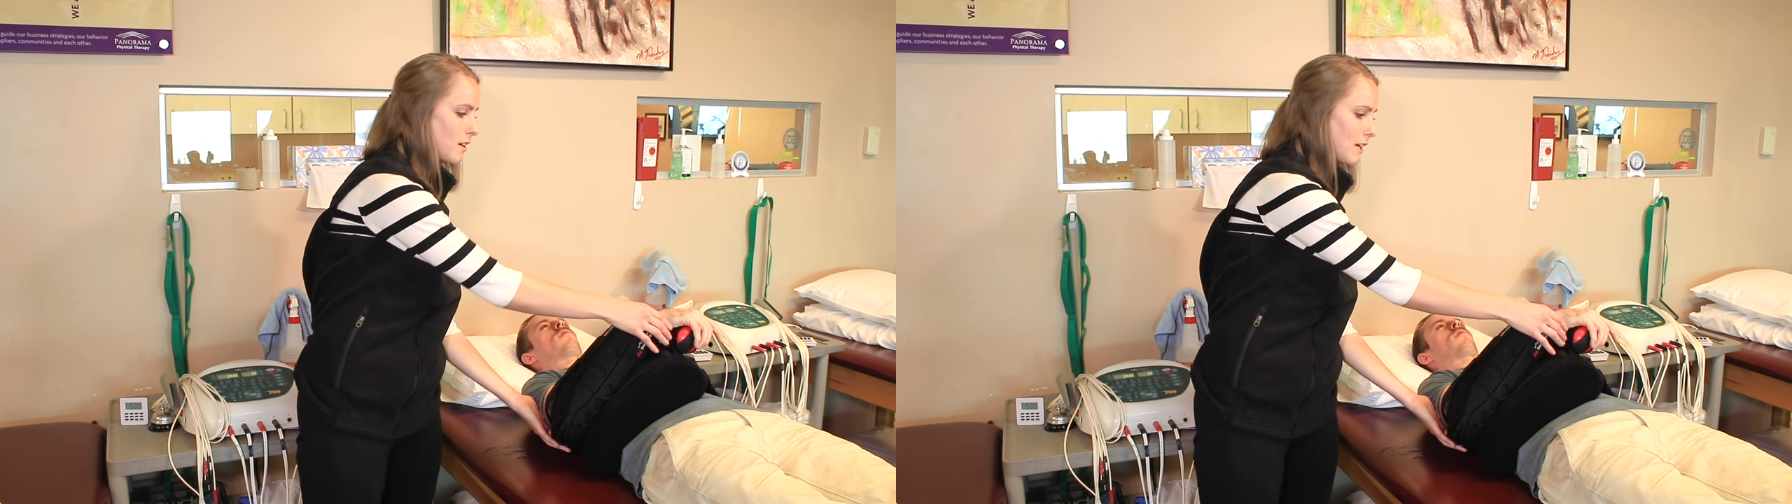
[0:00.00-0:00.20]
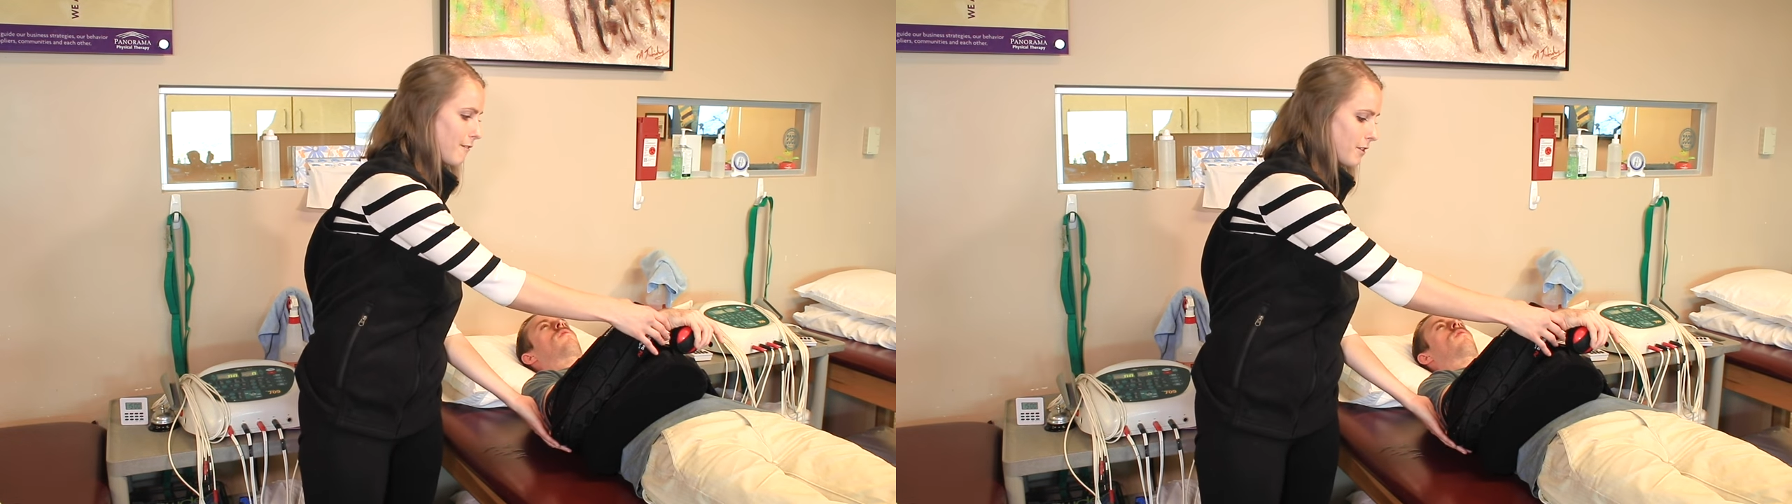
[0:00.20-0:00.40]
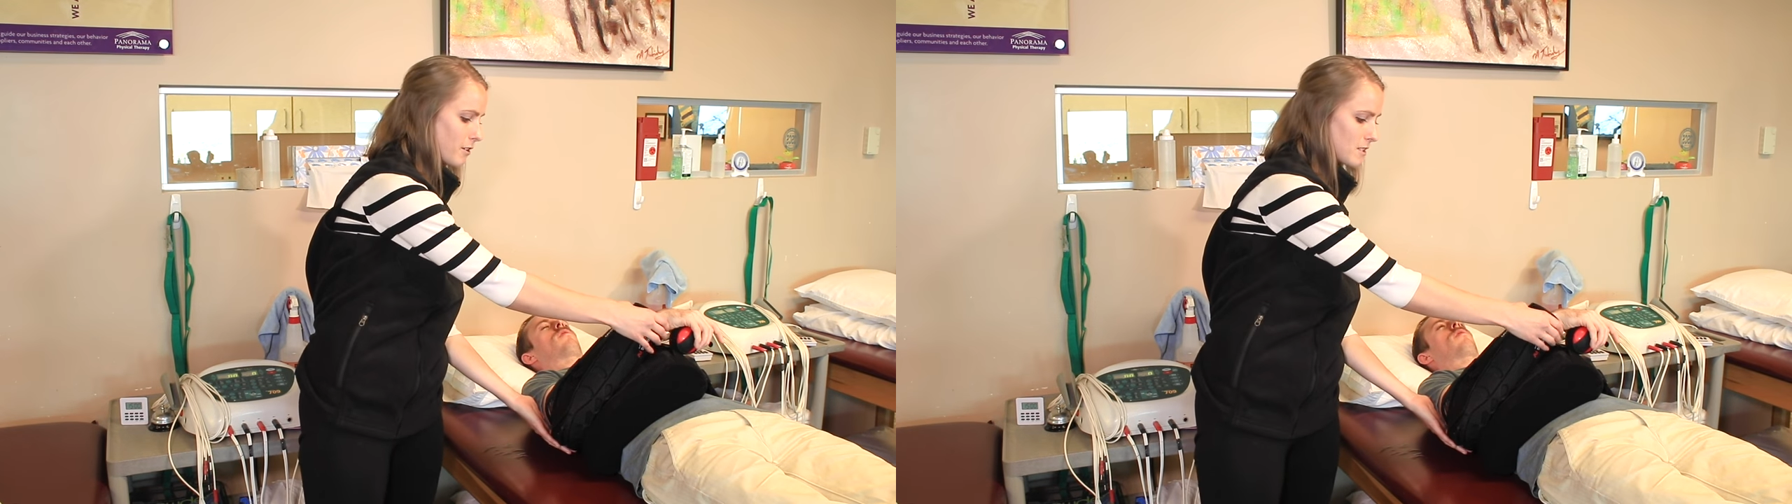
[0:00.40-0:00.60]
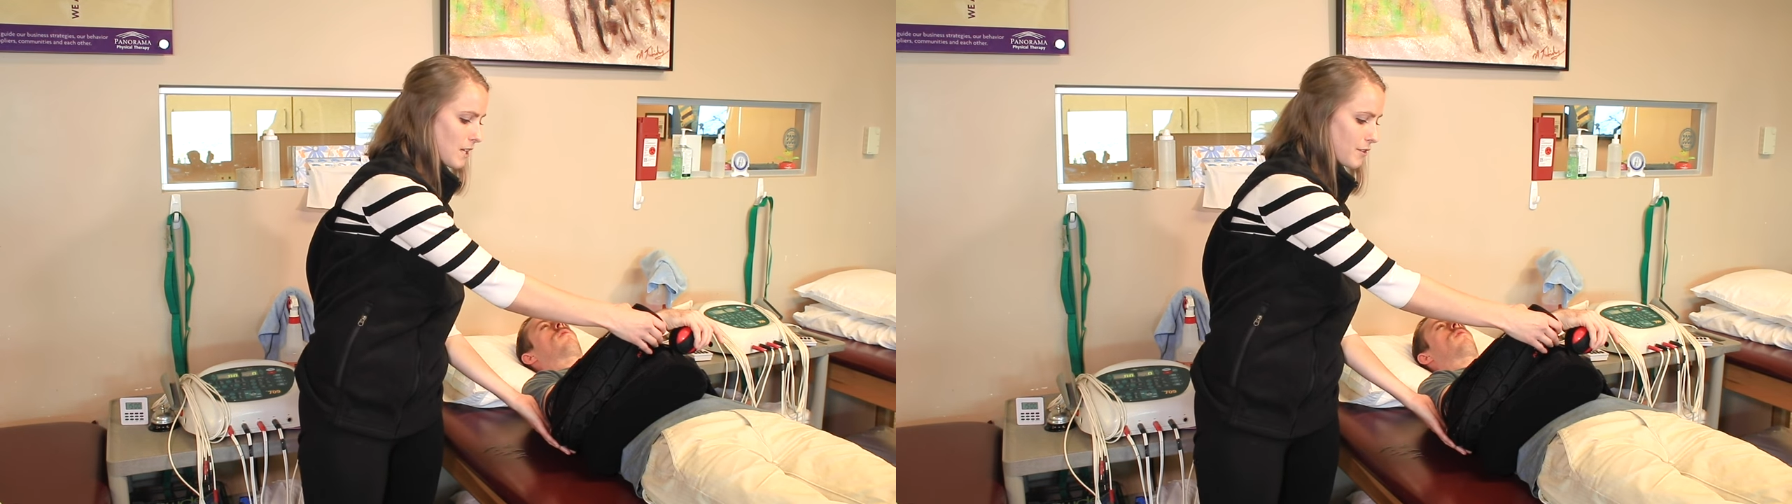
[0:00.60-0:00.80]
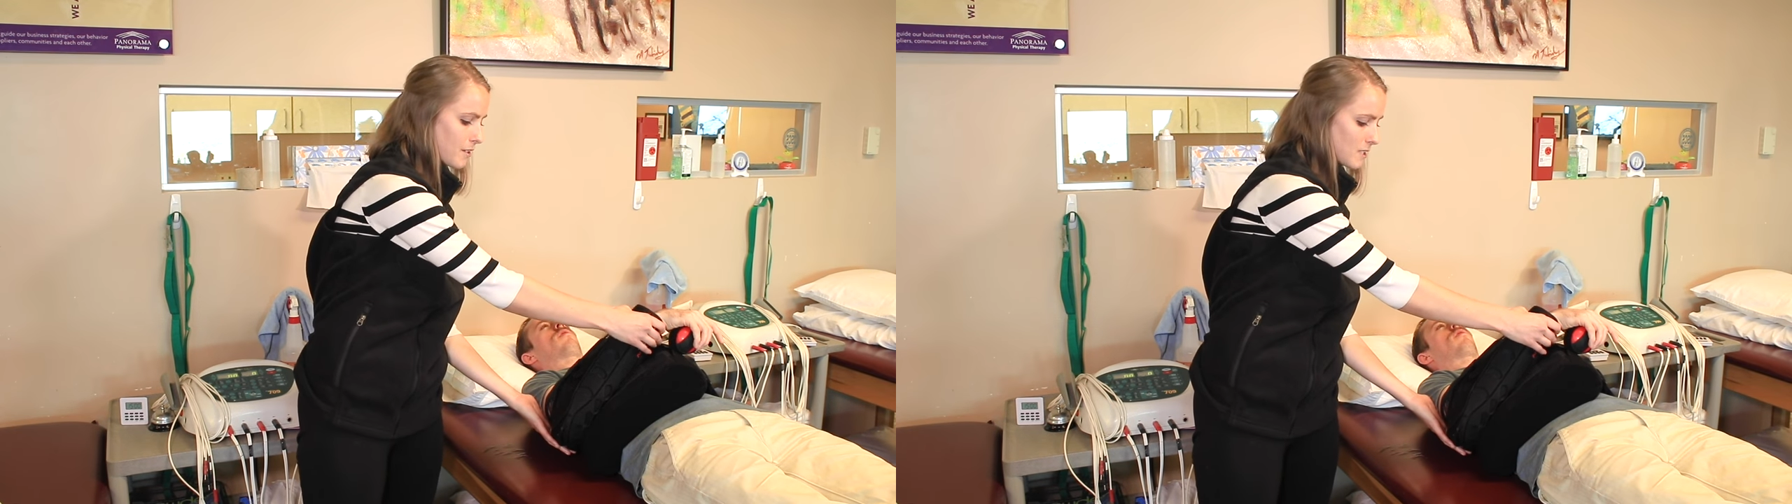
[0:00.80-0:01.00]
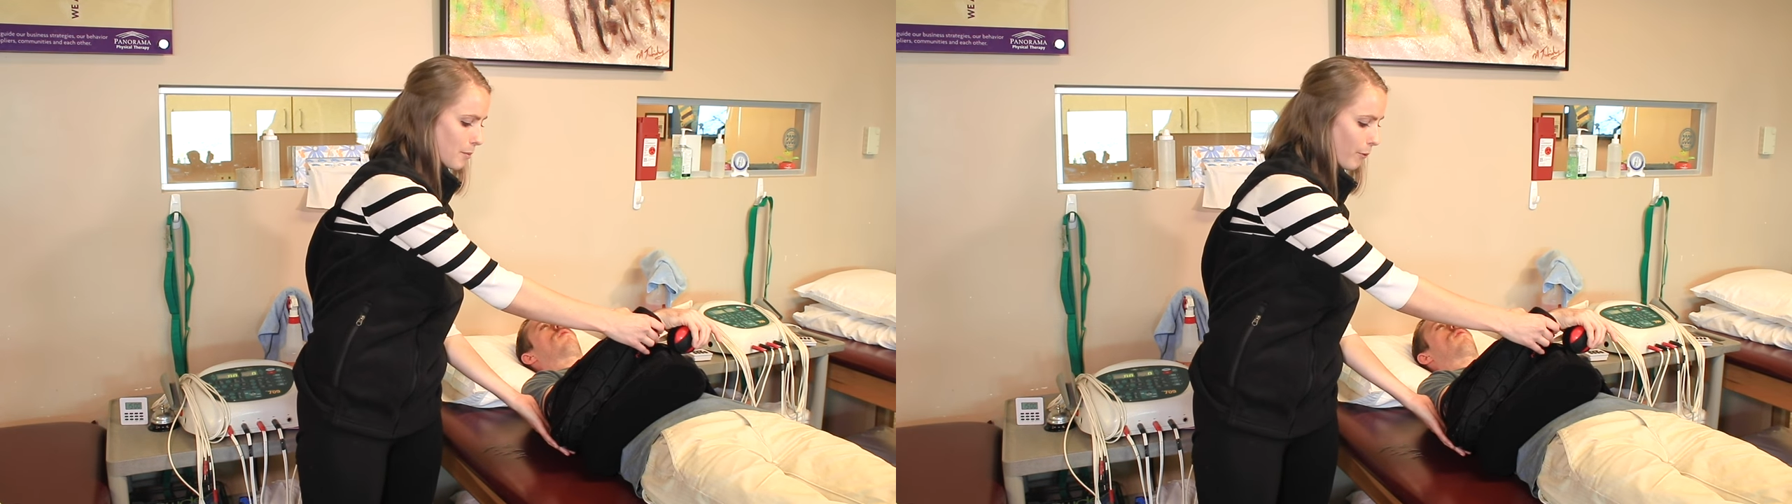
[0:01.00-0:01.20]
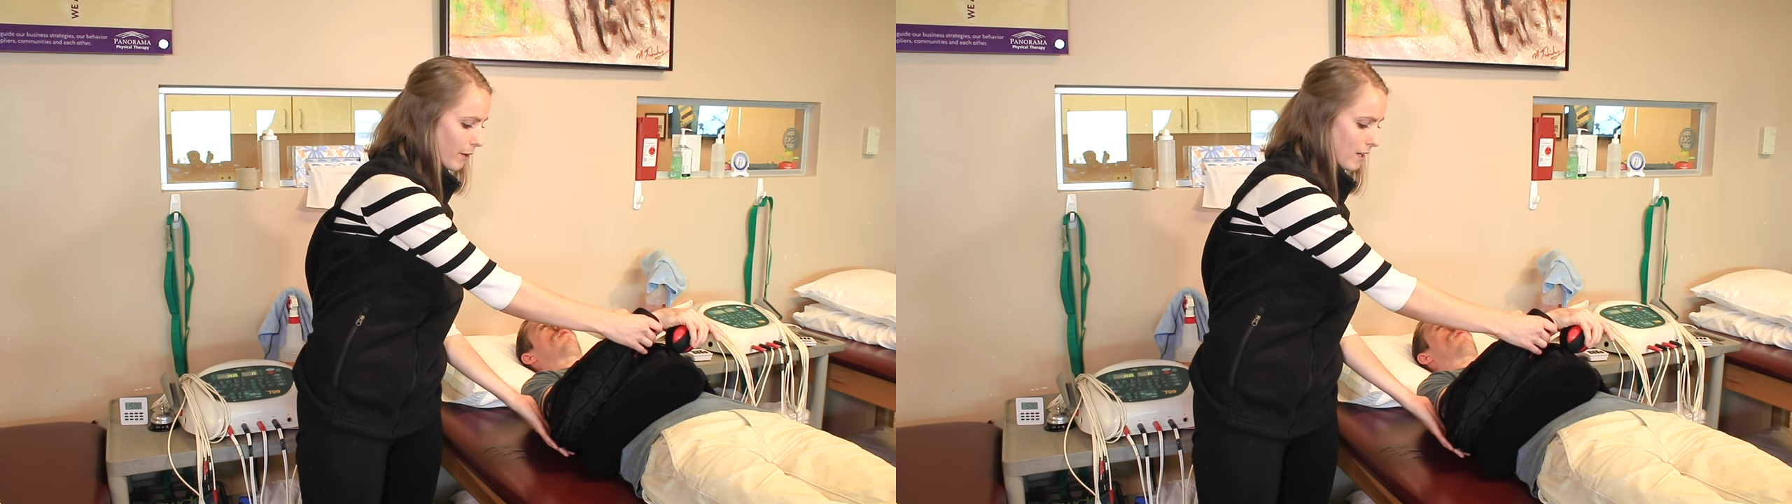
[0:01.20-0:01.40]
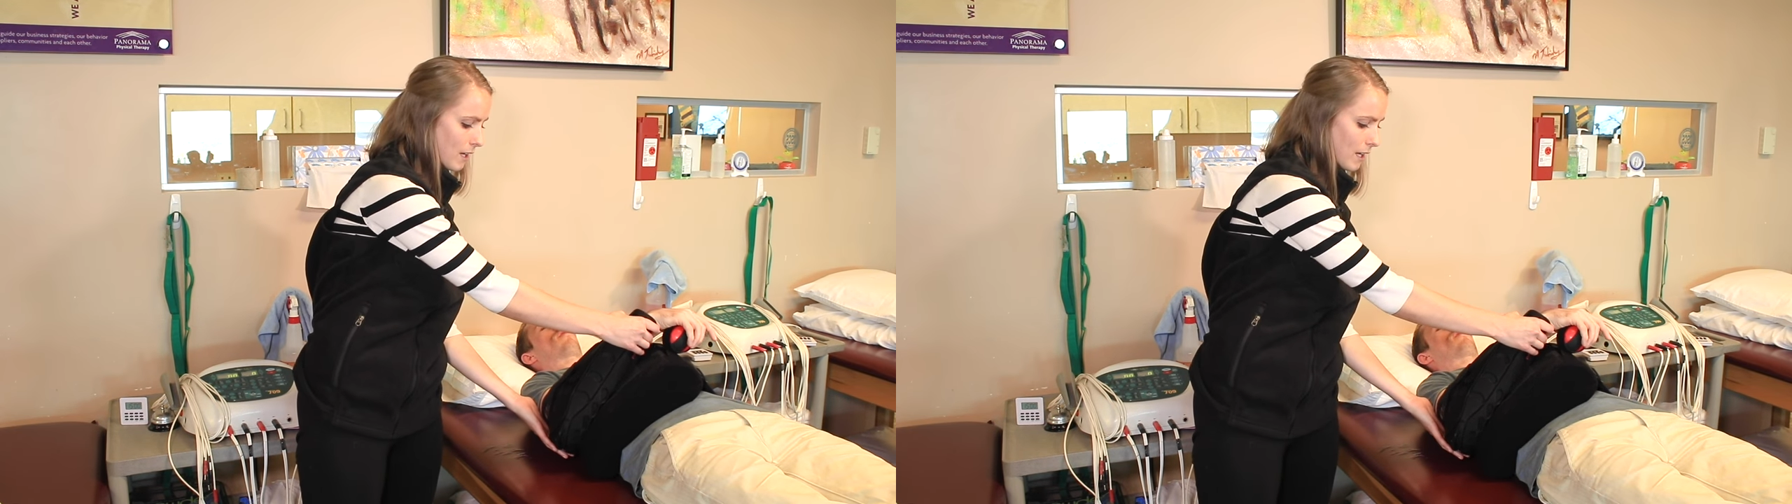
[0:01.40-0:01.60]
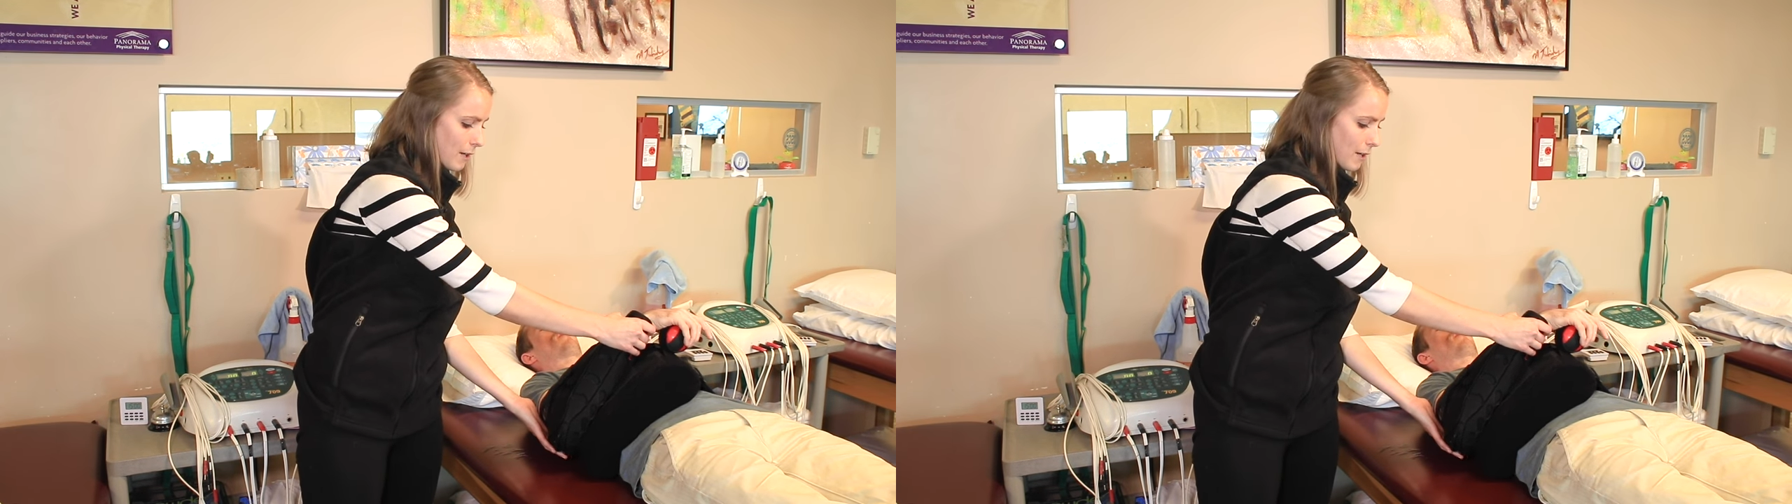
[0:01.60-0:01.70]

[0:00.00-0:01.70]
if there's nothing supporting it,